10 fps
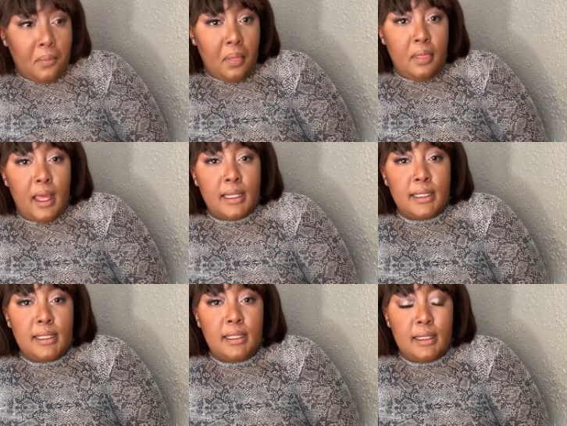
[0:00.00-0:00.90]

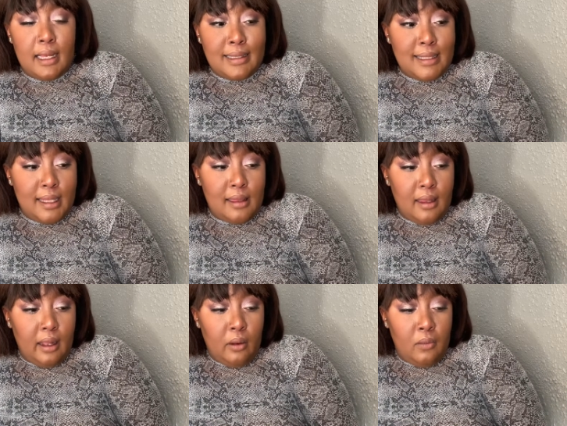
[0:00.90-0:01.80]
that's that's the
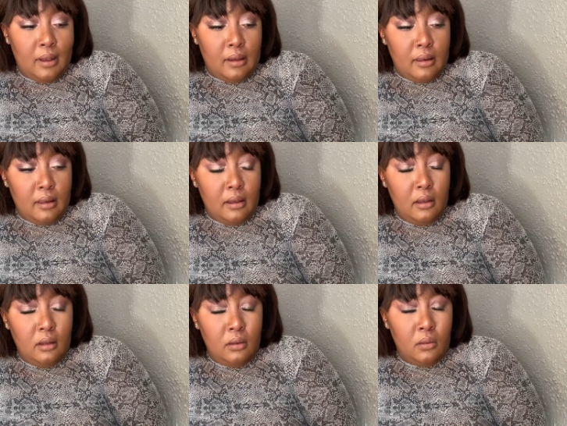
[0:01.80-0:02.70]
thing with
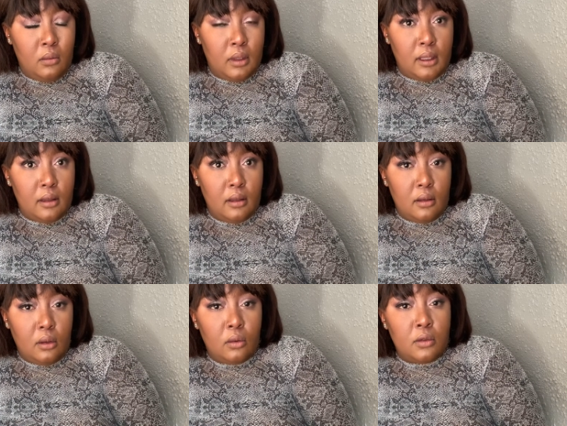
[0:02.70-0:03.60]
with
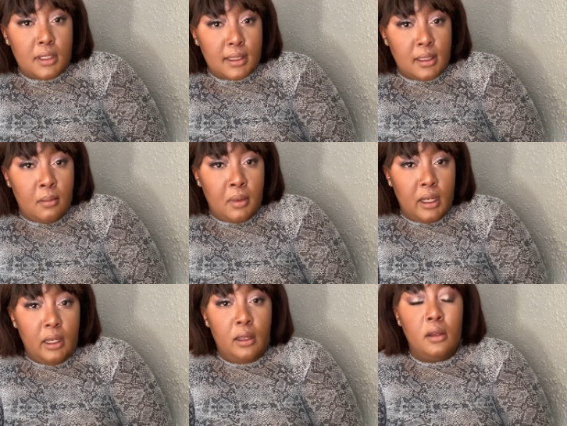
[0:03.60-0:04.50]
losing
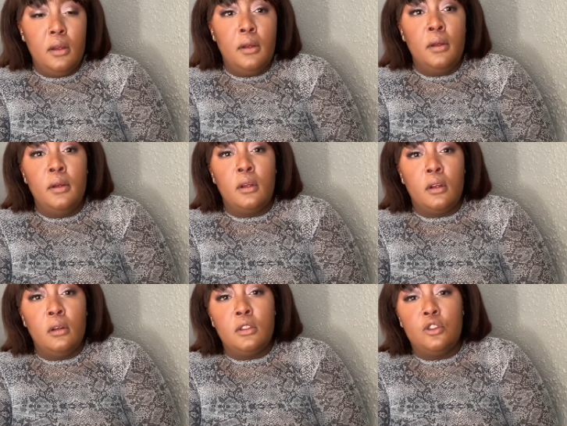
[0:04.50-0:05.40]
somebody
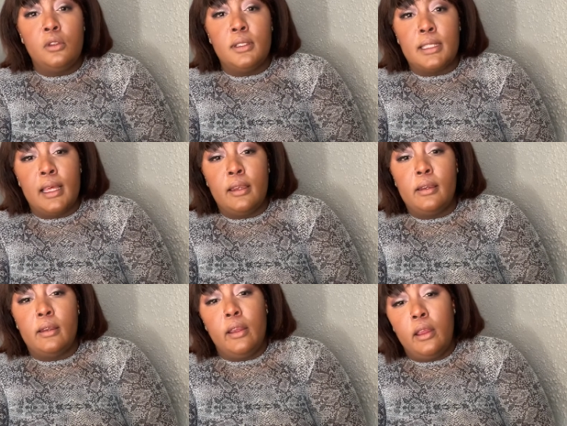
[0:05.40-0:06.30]
close to you is that
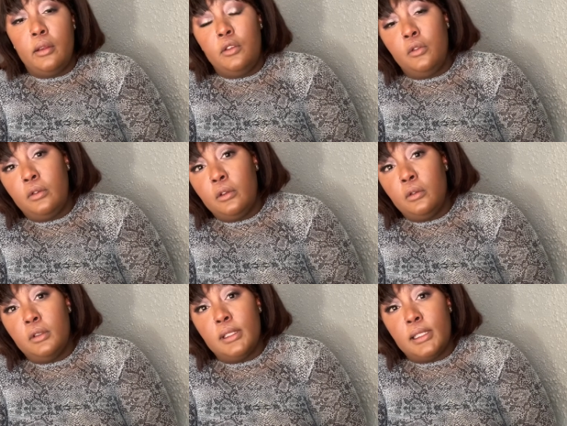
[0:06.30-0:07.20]
it, you
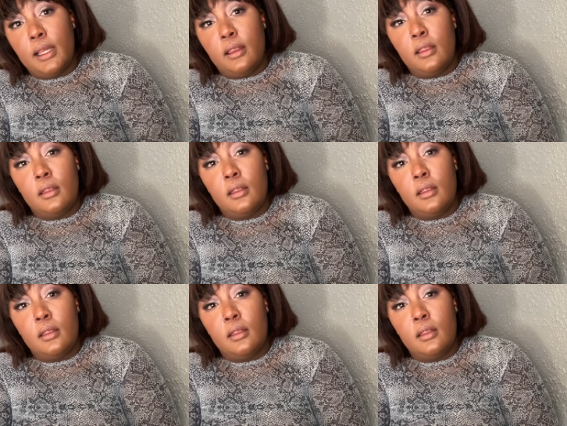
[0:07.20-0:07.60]
view death